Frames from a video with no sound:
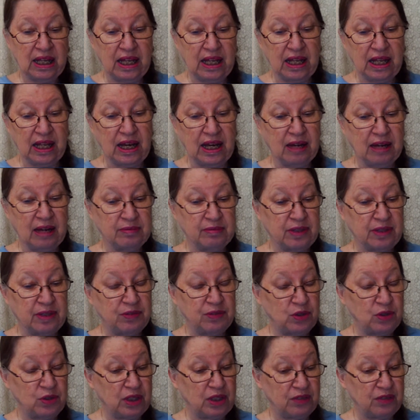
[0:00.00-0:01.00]

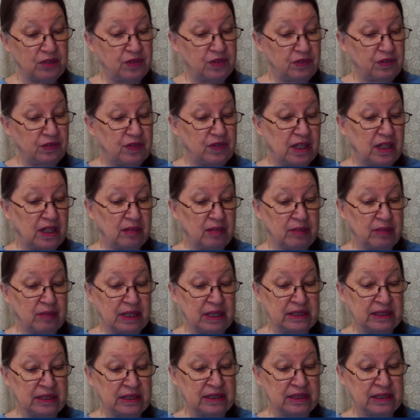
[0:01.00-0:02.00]
If you did 15
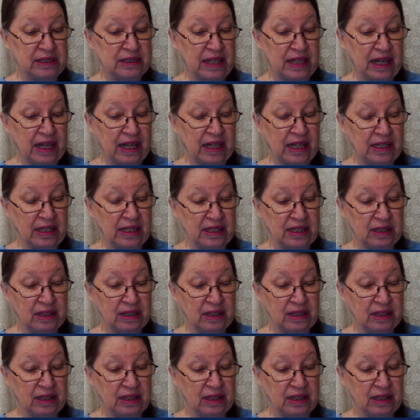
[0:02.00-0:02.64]
minutes a day,